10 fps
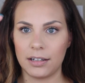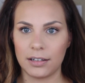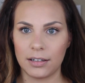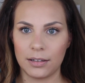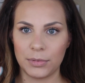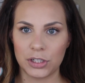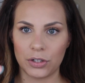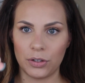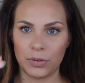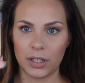Let me show
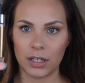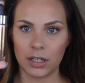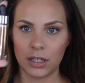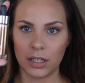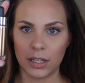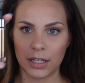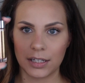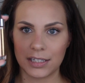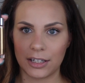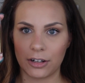you the
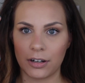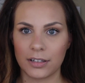container